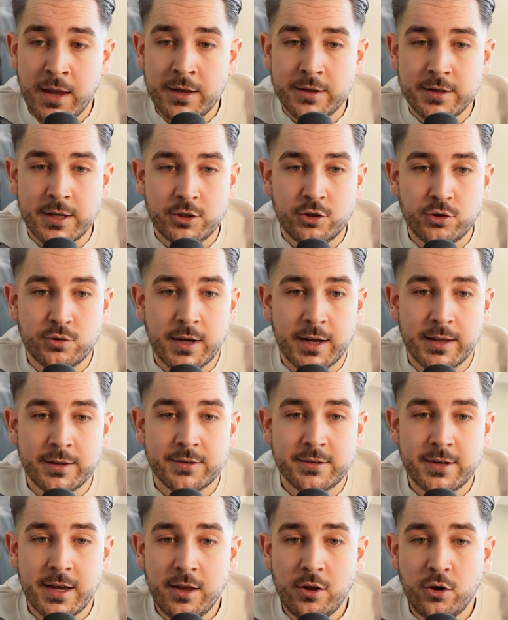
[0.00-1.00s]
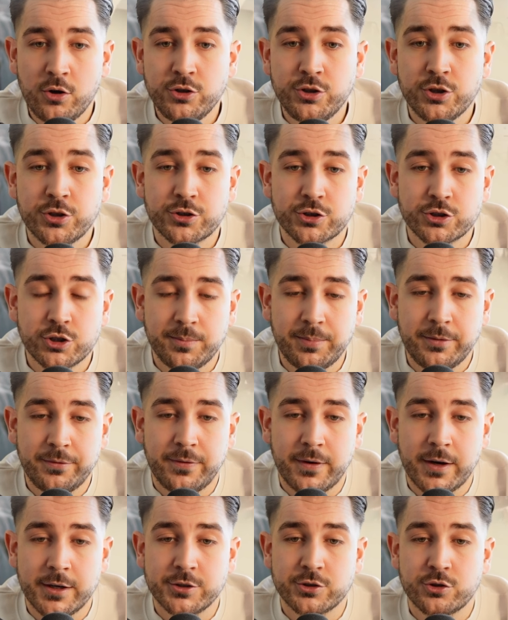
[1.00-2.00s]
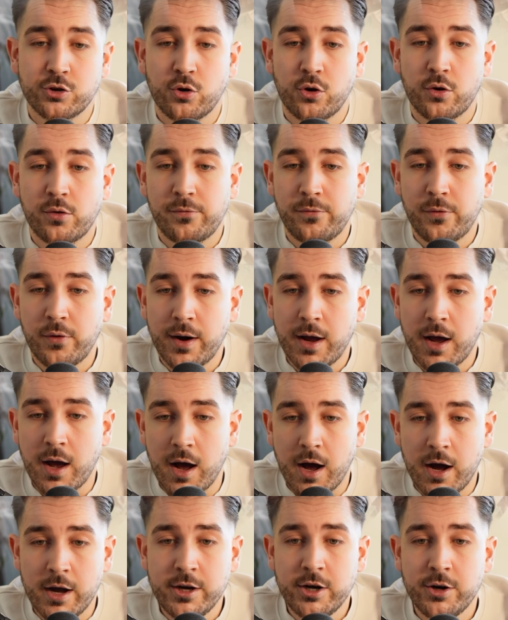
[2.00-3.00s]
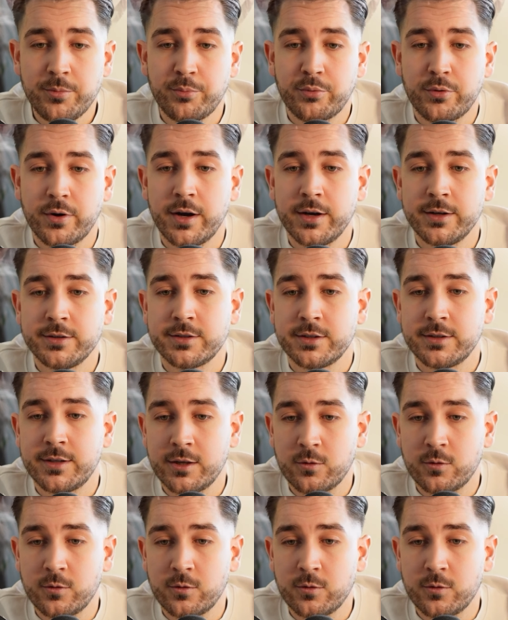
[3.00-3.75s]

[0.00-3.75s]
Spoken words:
that you can sell on your Shopify store for a higher price than